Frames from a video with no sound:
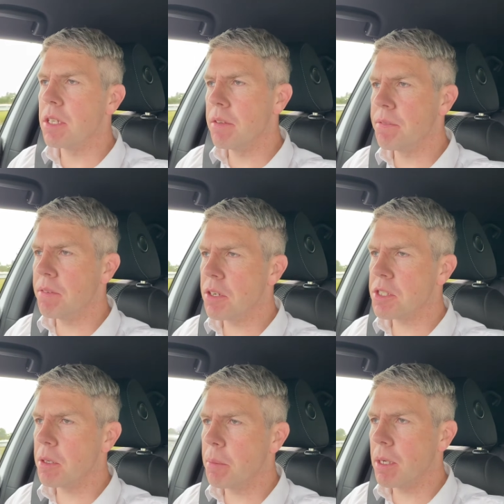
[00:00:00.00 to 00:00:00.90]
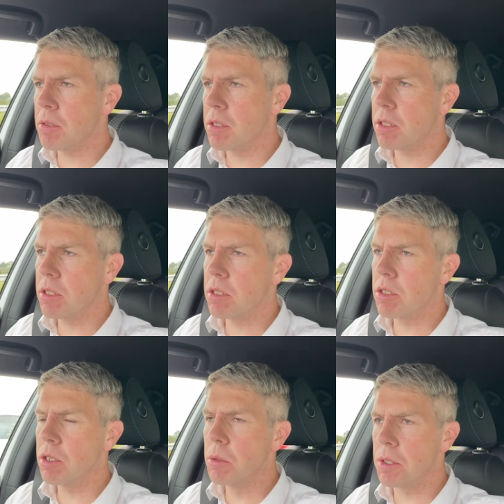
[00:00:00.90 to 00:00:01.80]
The first about
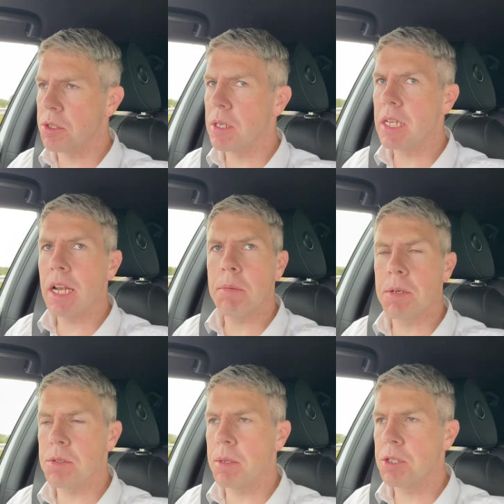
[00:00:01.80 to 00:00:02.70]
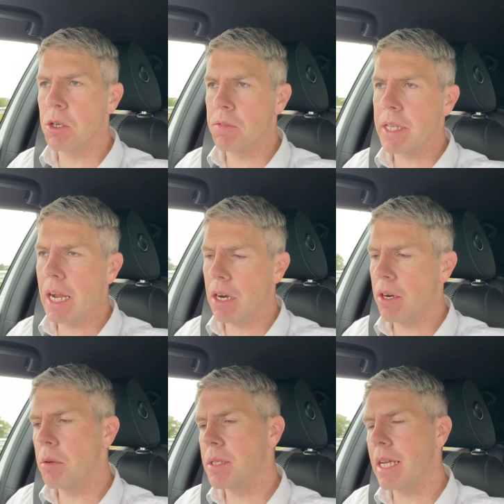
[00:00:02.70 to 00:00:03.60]
2 or 3 kilometers when I drove the
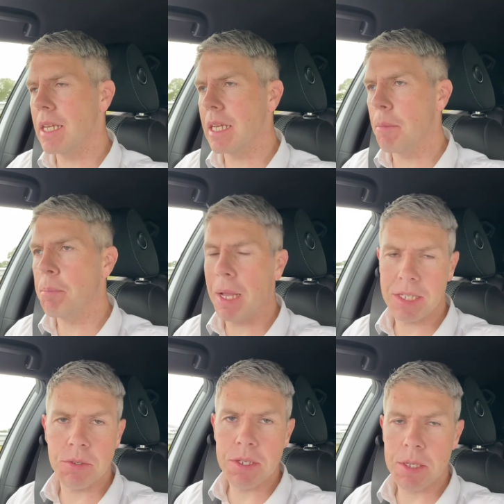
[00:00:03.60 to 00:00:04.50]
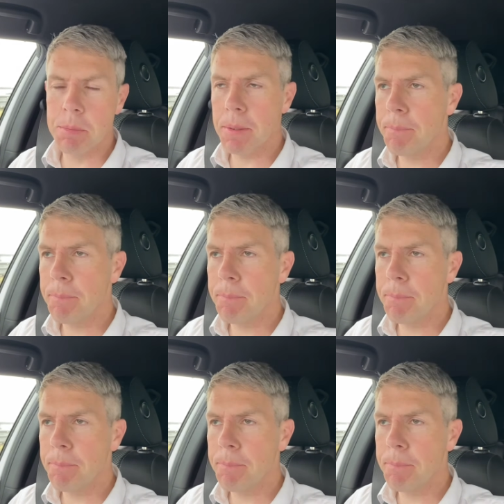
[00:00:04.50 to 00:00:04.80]
car, I was getting a battery symbol,